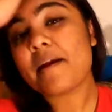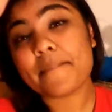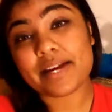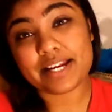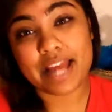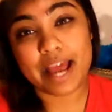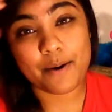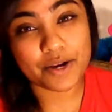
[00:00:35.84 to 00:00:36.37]

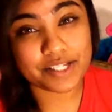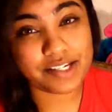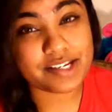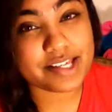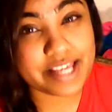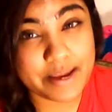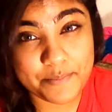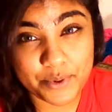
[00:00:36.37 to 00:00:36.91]
But now on
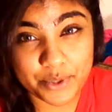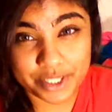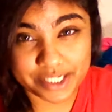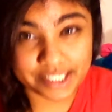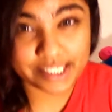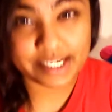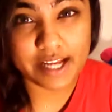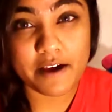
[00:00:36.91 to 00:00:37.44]
to the
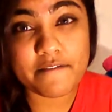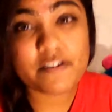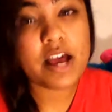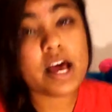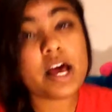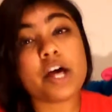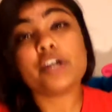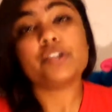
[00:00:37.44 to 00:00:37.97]
important stuff.
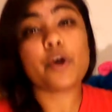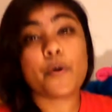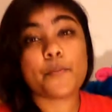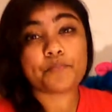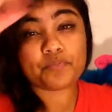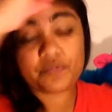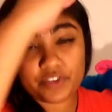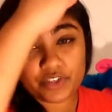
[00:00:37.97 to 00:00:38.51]
So
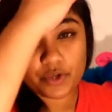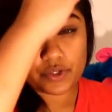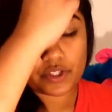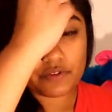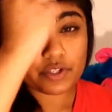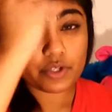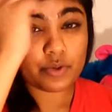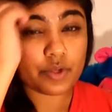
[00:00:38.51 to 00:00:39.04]
for those
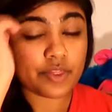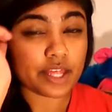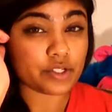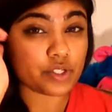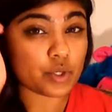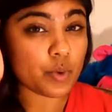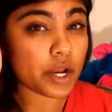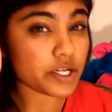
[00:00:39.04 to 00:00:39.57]
of you
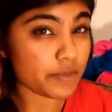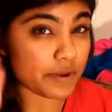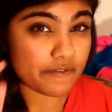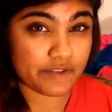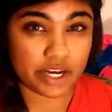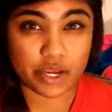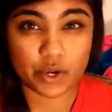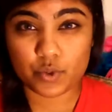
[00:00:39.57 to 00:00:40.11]
that do watch my
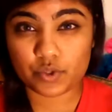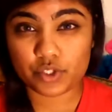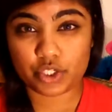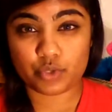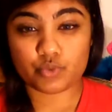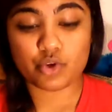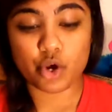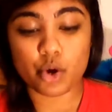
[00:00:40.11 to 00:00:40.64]
videos,
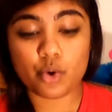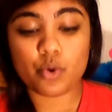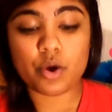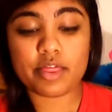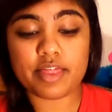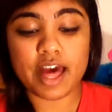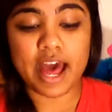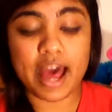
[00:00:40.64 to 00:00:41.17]
you
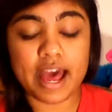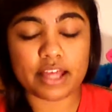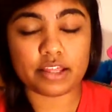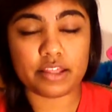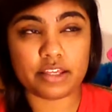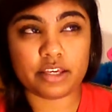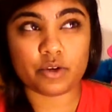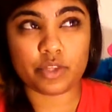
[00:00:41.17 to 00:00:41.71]
know that
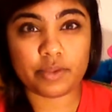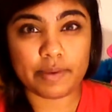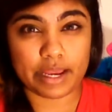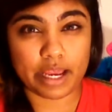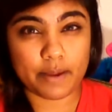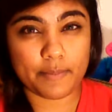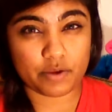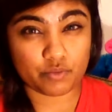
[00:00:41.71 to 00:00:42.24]
the only
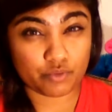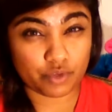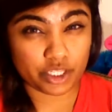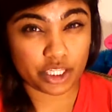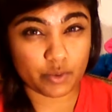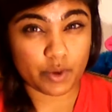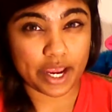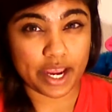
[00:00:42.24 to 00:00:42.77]
makeup I
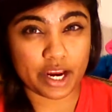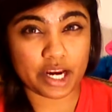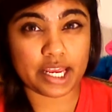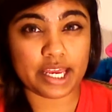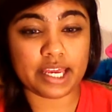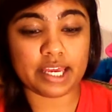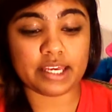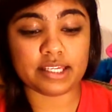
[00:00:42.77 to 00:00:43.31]
really wear
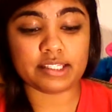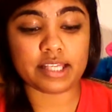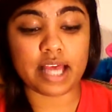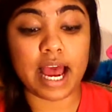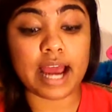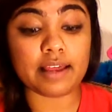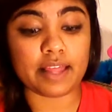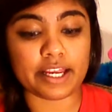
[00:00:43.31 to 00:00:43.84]
is
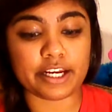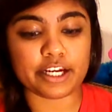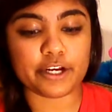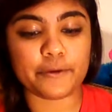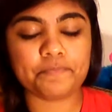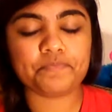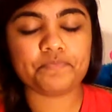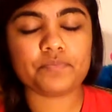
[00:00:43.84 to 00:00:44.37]

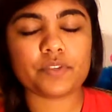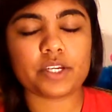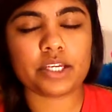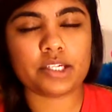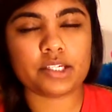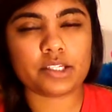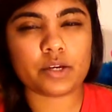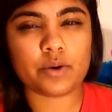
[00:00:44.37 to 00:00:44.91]
eyeliner.
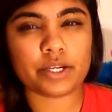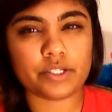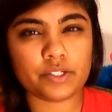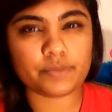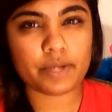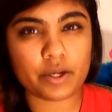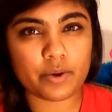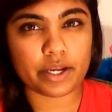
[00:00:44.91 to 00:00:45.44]
And so I do
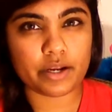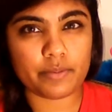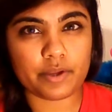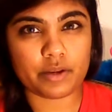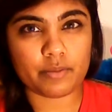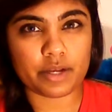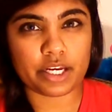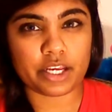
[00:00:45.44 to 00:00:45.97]
spend quite a bit
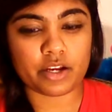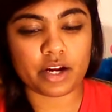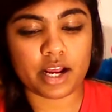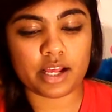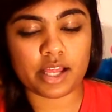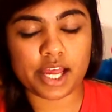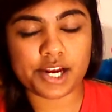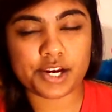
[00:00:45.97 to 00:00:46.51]
of money on
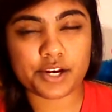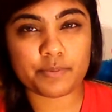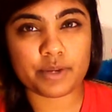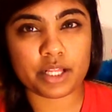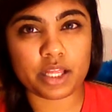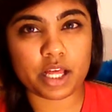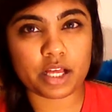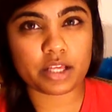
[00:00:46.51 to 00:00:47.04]
eyeliner,
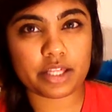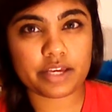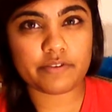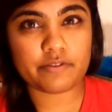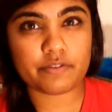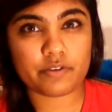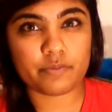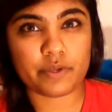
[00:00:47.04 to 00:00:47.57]
but luckily
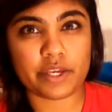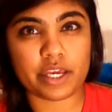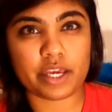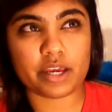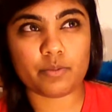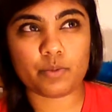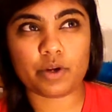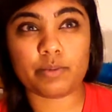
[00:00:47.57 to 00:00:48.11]
for me,
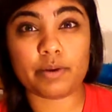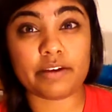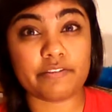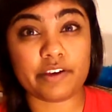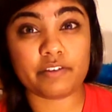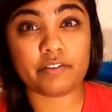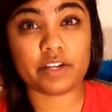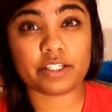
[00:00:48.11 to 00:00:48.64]
one of my
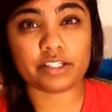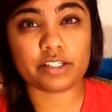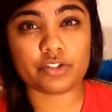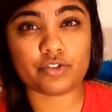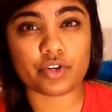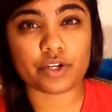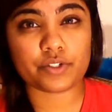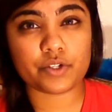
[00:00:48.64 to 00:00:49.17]
favorites is
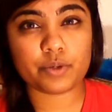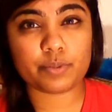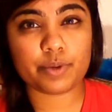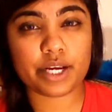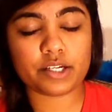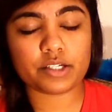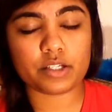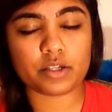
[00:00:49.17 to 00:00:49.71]
a drugstore
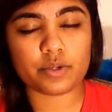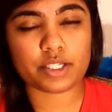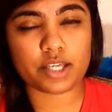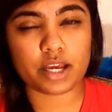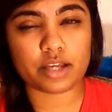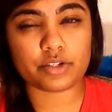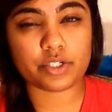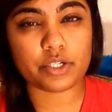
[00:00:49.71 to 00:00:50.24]
brand, so it's
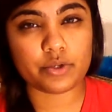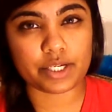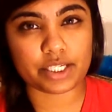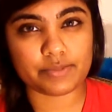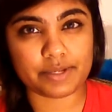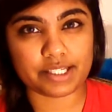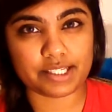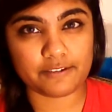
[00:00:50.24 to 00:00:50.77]
not too
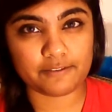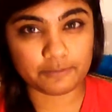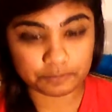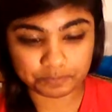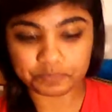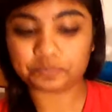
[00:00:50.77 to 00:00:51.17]
expensive.